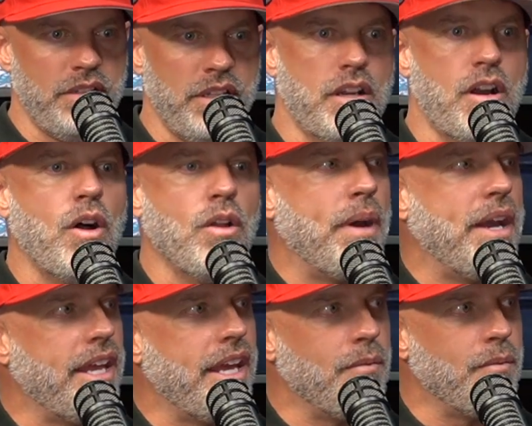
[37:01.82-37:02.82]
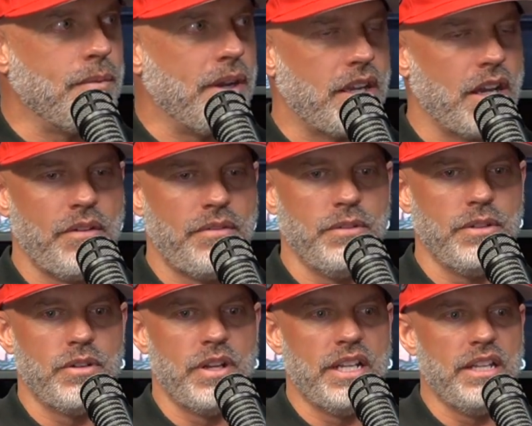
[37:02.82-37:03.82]
called my name when my coffee
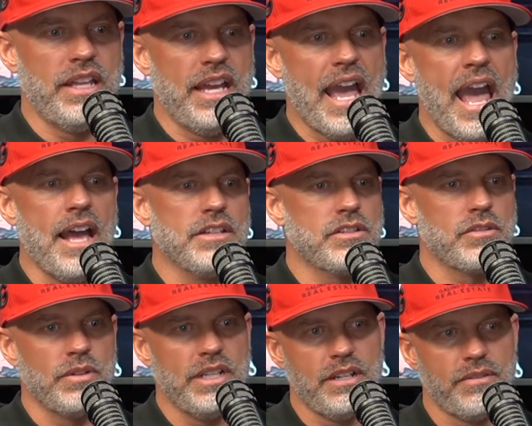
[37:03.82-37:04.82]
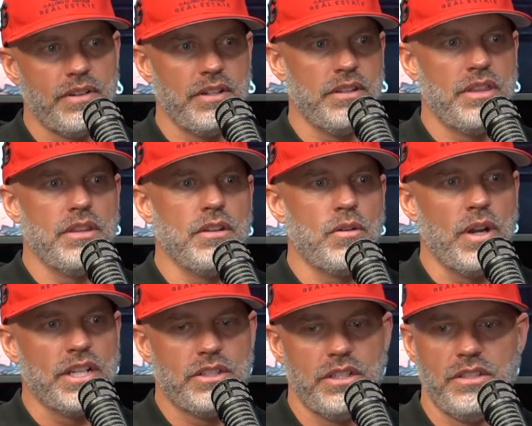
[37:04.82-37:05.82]
was ready. They asked 3 different
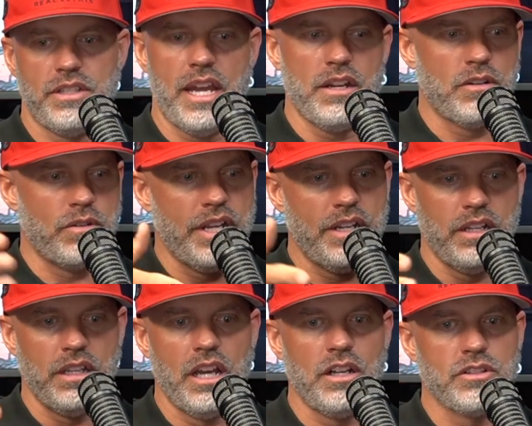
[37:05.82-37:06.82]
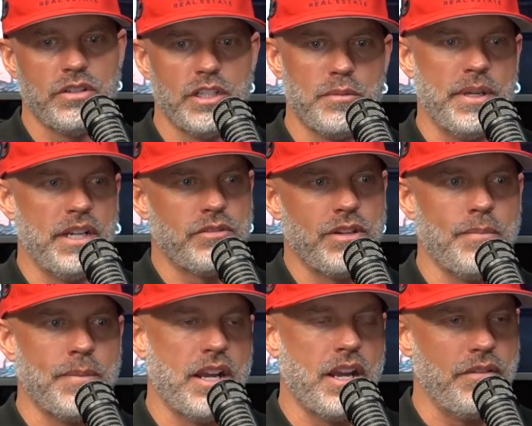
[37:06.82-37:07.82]
questions that created a luxury experience around
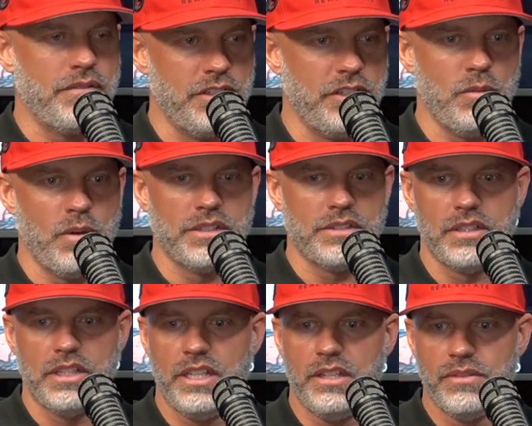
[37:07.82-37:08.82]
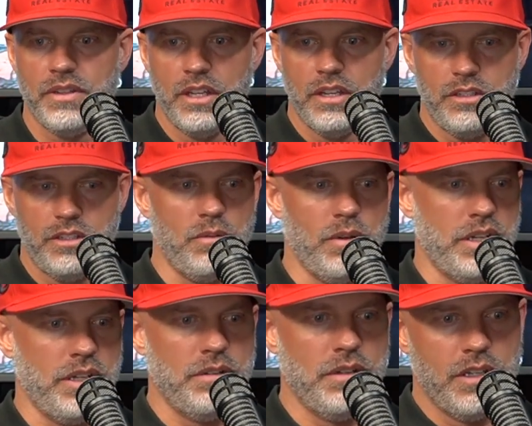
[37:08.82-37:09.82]
my coffee. Do you want a sleeve? Do you want
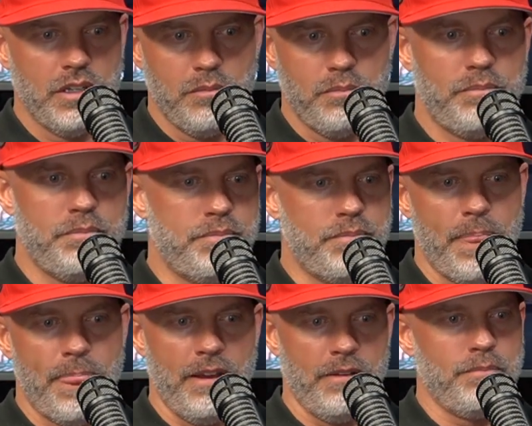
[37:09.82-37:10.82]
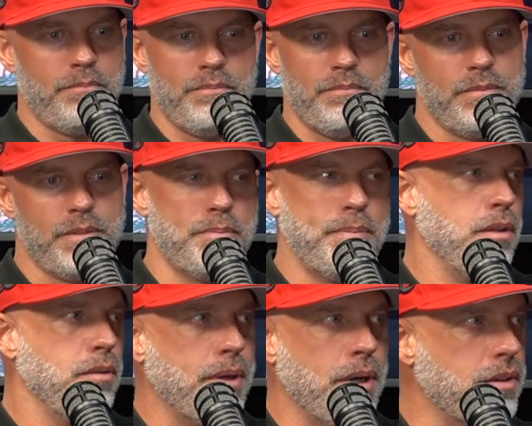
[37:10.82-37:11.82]
a
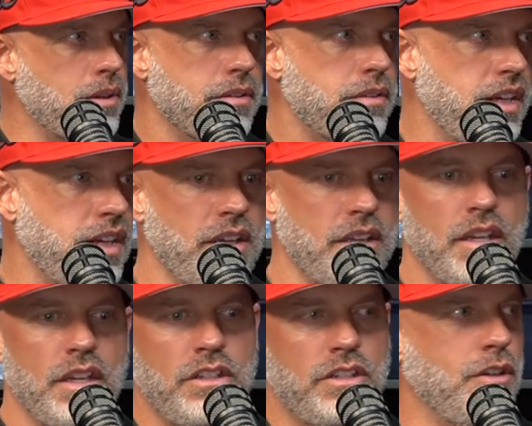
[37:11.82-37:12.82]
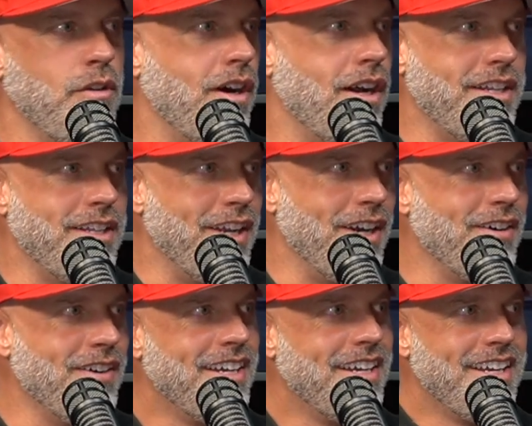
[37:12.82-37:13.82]
spill poker thing? Do you want,
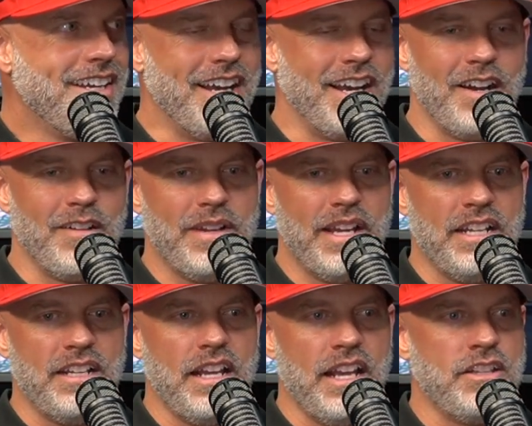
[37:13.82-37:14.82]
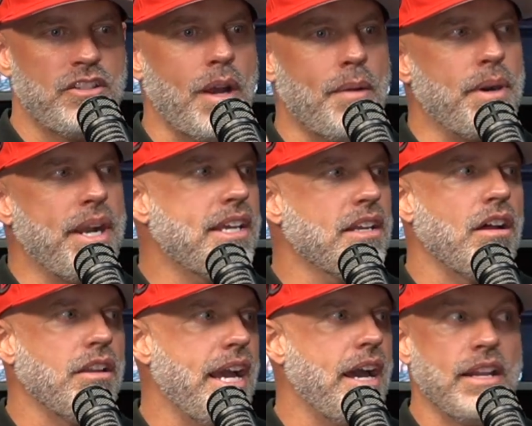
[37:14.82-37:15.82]
Yeah. And so I break it
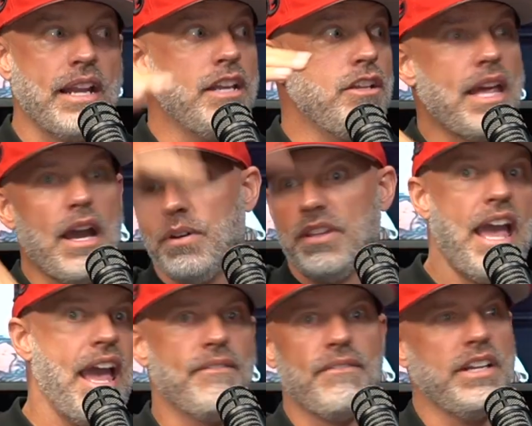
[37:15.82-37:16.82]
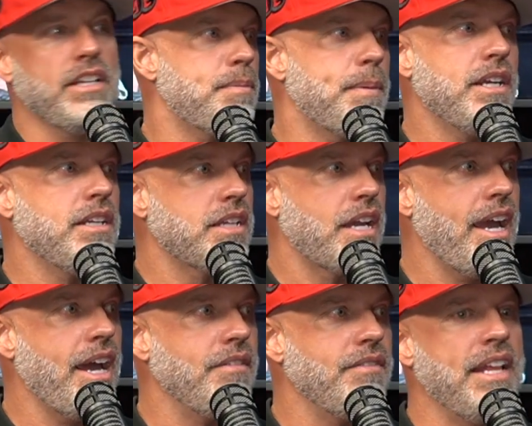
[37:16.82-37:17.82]
all down. And I do that with every experience I
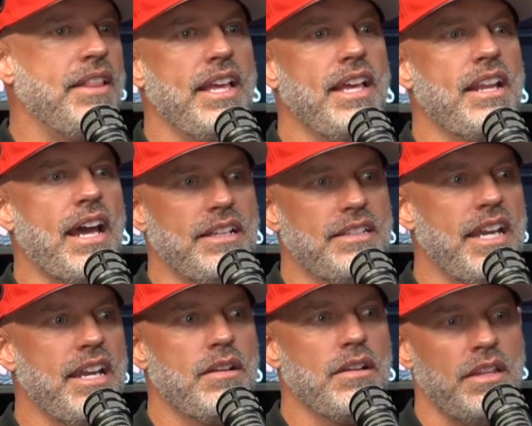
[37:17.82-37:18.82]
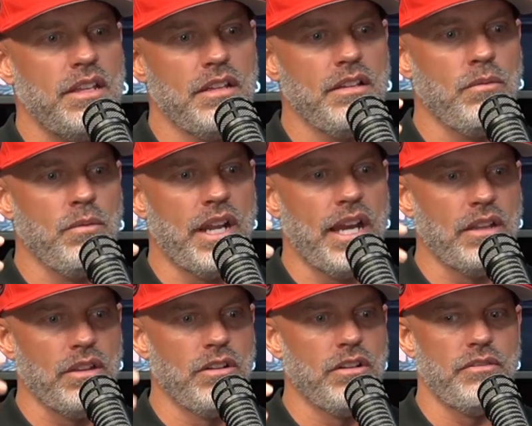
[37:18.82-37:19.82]
have. And then I take what I
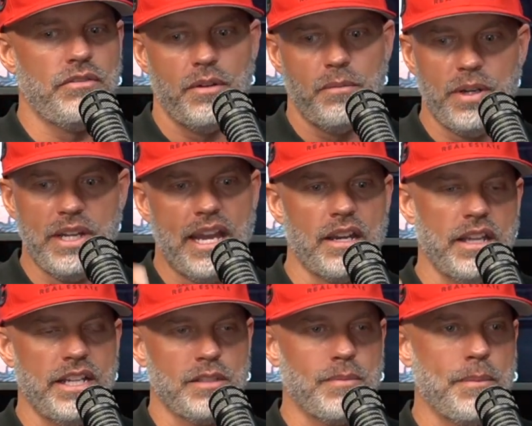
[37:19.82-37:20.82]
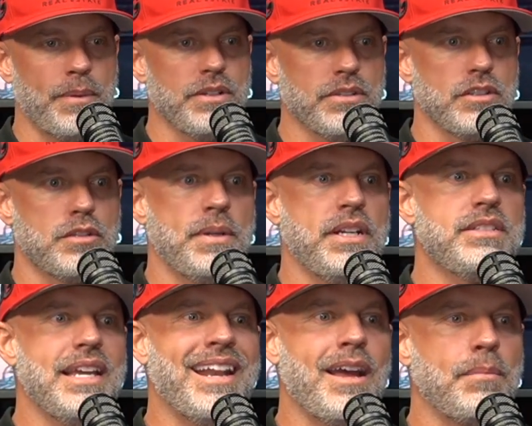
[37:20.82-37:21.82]
learned from reanalyzing my personal experience
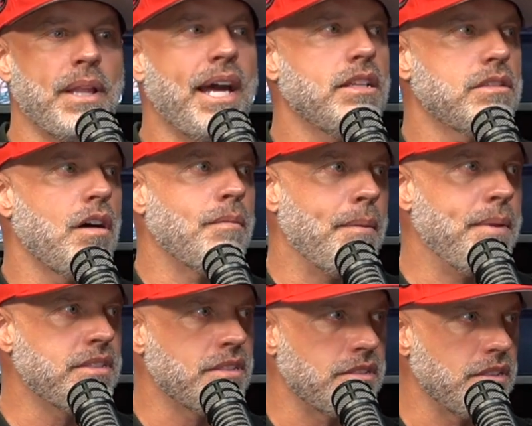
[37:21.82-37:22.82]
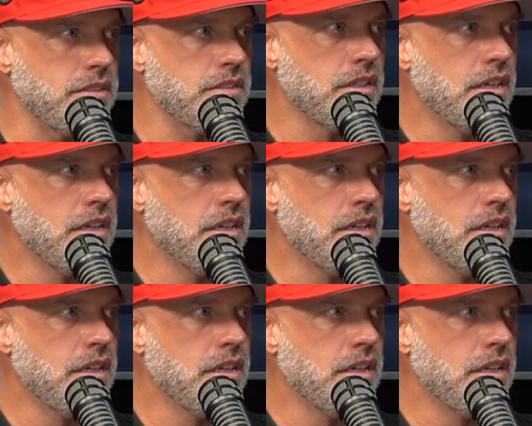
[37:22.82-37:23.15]
and I apply it to all my businesses.